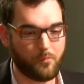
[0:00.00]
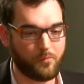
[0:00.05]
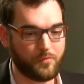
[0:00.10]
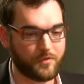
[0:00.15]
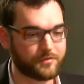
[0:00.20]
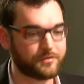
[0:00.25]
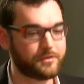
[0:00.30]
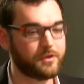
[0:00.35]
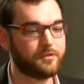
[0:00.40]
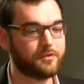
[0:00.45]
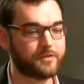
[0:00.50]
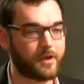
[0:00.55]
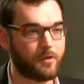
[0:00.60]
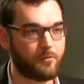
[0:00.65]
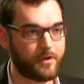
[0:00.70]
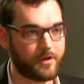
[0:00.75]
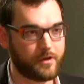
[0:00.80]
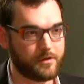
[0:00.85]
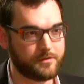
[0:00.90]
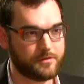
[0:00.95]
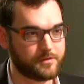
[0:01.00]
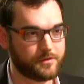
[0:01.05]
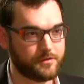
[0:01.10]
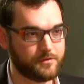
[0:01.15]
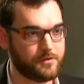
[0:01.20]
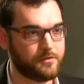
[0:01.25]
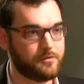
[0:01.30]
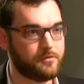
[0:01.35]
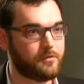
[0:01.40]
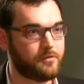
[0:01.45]
the skills I wanted to
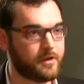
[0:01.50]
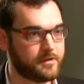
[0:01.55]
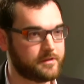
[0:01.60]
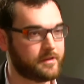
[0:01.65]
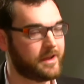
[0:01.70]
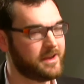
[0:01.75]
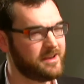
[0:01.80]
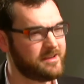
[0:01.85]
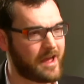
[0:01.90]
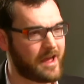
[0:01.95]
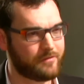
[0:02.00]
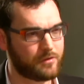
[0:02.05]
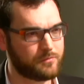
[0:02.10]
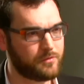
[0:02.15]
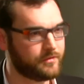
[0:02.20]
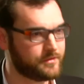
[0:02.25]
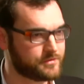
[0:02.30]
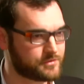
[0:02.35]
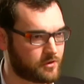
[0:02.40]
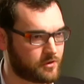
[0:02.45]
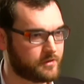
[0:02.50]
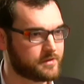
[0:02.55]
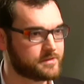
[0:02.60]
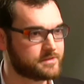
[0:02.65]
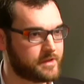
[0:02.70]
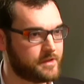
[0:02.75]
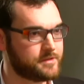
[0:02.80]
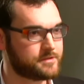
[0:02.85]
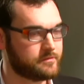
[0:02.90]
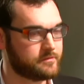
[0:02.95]
do. I, I didn't have a really strong
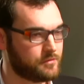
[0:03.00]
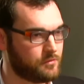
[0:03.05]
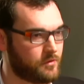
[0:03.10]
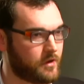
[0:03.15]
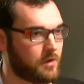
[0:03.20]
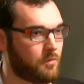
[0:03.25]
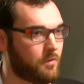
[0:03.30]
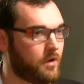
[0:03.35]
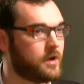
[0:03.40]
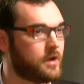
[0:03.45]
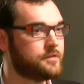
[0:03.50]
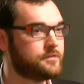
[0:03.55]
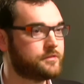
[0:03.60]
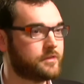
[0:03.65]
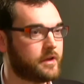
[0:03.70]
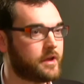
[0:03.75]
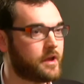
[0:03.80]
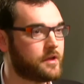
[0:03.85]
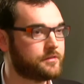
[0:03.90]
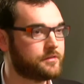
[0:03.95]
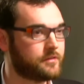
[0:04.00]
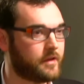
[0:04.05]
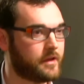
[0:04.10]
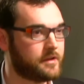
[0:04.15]
sense of who I was, I guess.